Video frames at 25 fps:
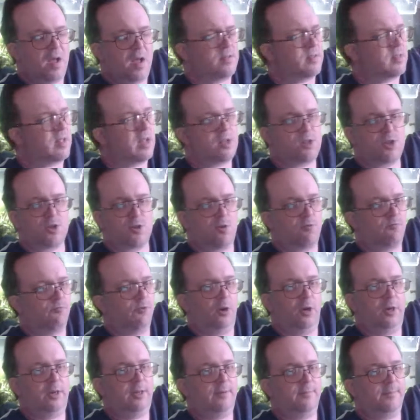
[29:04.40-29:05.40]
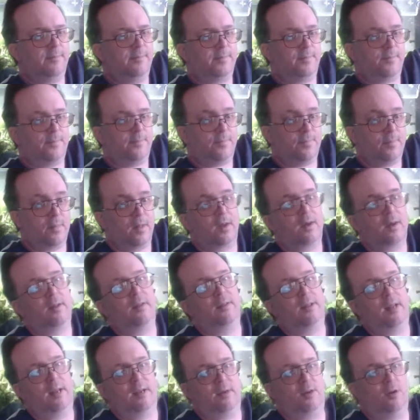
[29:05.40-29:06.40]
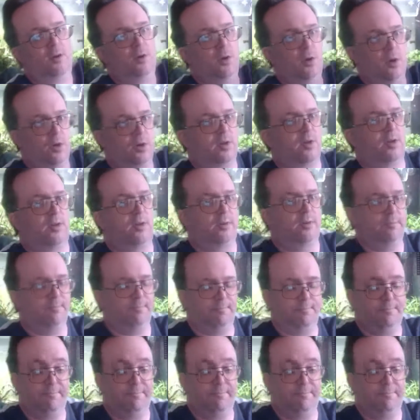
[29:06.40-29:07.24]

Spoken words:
that's not right. And then you look and